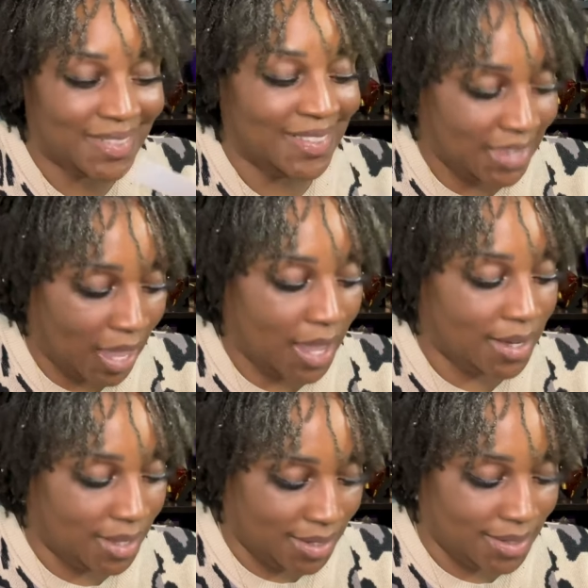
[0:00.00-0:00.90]

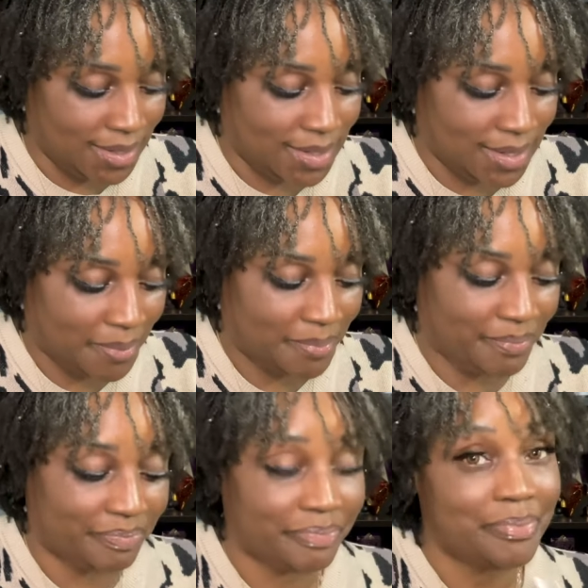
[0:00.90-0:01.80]
That is
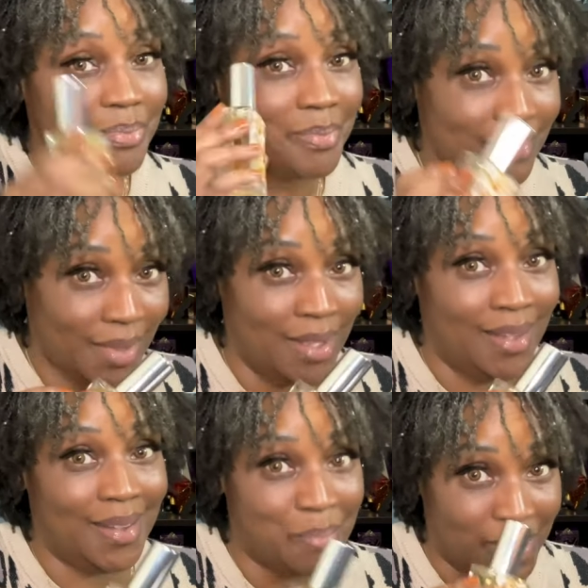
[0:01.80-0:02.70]

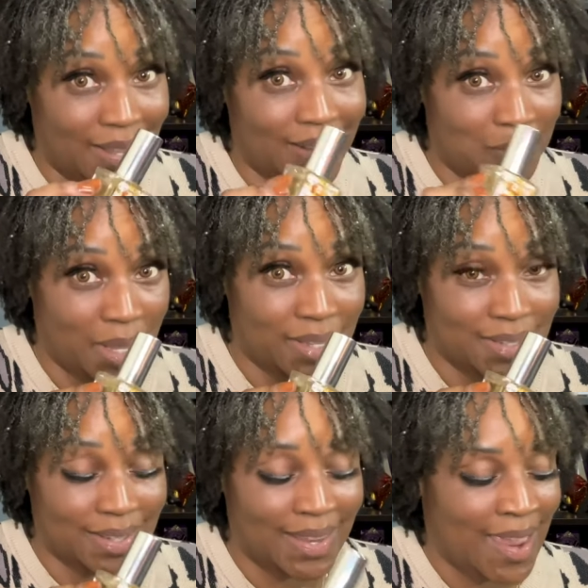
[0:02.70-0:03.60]
Banana
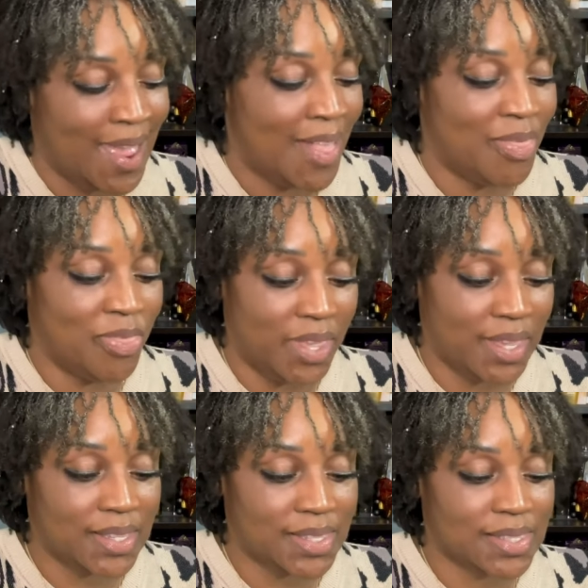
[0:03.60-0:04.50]
Banshee.
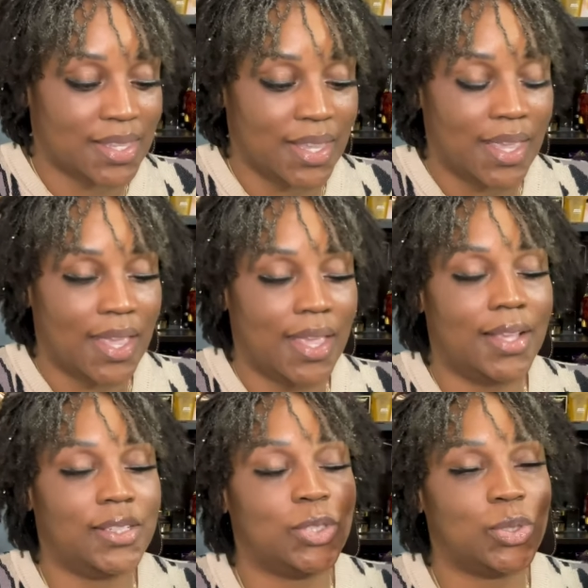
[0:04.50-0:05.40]
This
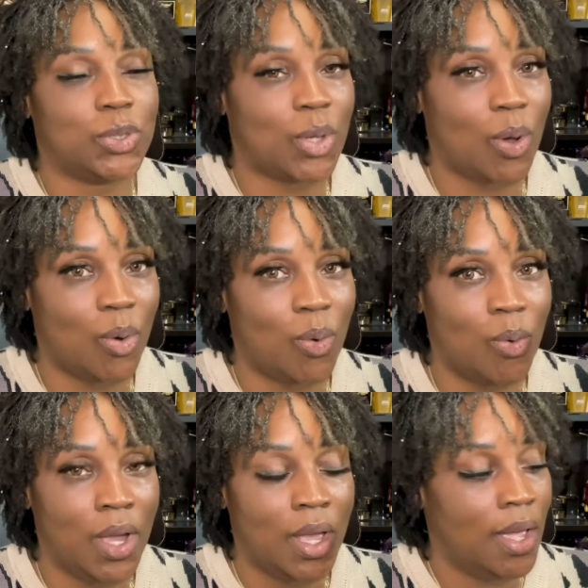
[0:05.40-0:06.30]
is
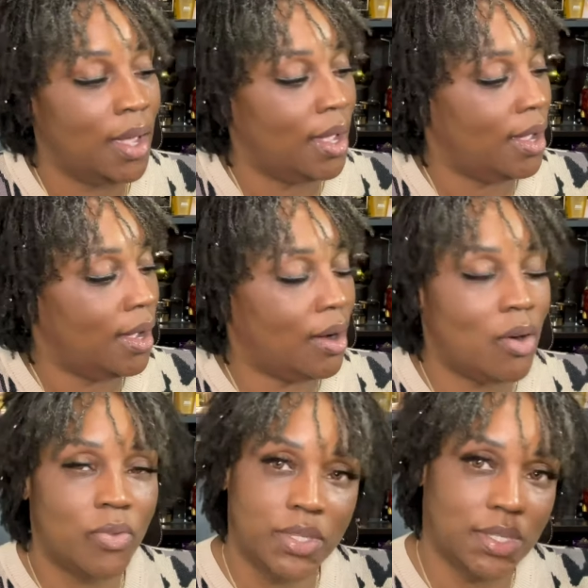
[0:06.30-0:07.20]
so,
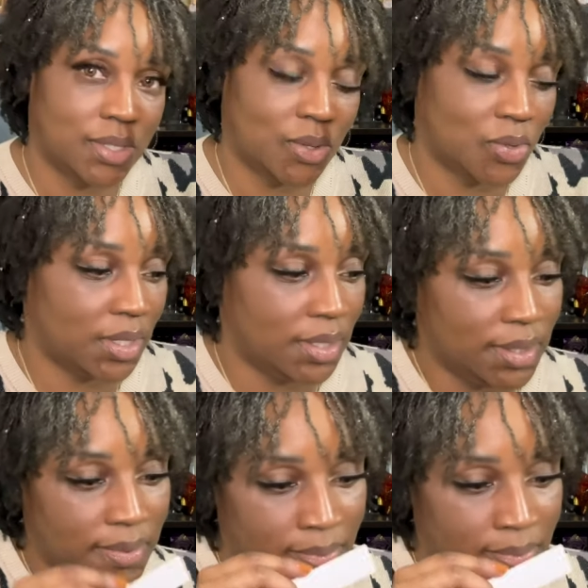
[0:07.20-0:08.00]
oh, this is so good.